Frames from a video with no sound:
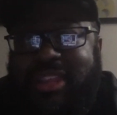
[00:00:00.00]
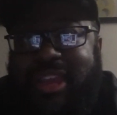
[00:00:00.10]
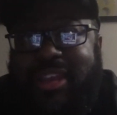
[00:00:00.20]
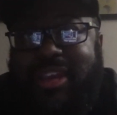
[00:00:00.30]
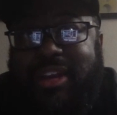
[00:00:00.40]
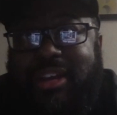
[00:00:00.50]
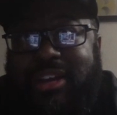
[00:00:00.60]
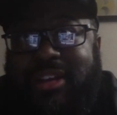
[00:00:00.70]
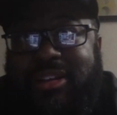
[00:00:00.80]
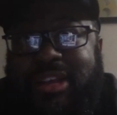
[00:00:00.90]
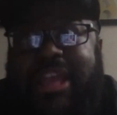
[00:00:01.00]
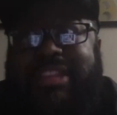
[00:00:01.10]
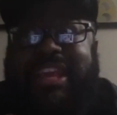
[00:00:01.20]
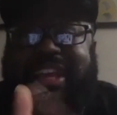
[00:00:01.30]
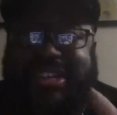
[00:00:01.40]
that
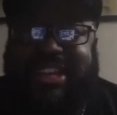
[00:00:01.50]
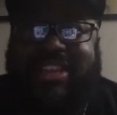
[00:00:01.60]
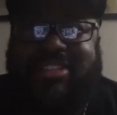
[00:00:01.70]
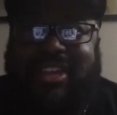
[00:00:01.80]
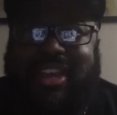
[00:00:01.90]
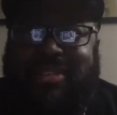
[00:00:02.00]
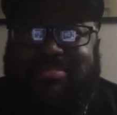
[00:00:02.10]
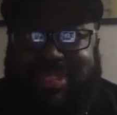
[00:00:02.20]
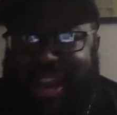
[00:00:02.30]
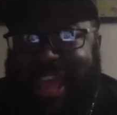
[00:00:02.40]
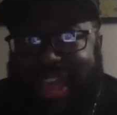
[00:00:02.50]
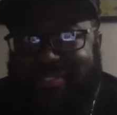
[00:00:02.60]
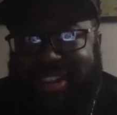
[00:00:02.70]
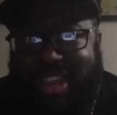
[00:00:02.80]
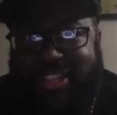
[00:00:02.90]
connects that I
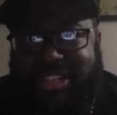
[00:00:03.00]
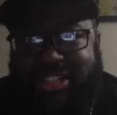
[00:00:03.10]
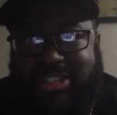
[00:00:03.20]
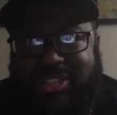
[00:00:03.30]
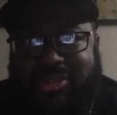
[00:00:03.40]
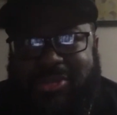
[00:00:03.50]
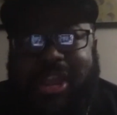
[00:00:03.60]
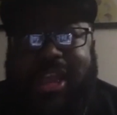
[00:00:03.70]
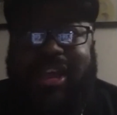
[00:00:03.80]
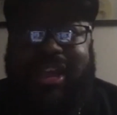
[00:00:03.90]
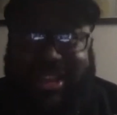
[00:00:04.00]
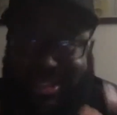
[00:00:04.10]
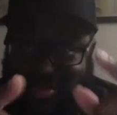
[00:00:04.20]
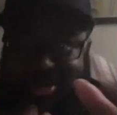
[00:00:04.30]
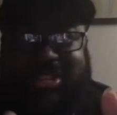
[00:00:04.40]
haven't had a chance to do,
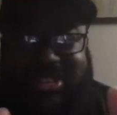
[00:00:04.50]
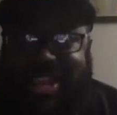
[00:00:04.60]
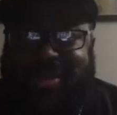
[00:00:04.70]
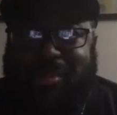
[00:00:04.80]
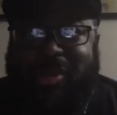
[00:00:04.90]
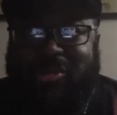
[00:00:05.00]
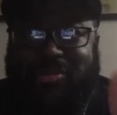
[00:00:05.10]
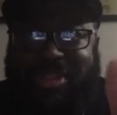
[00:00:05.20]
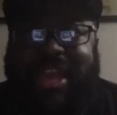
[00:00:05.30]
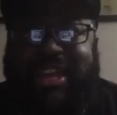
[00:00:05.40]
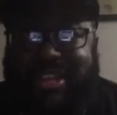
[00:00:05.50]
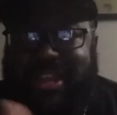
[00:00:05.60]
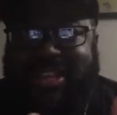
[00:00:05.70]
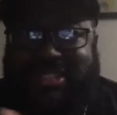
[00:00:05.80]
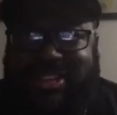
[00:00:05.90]
because we're in the same boat. That connects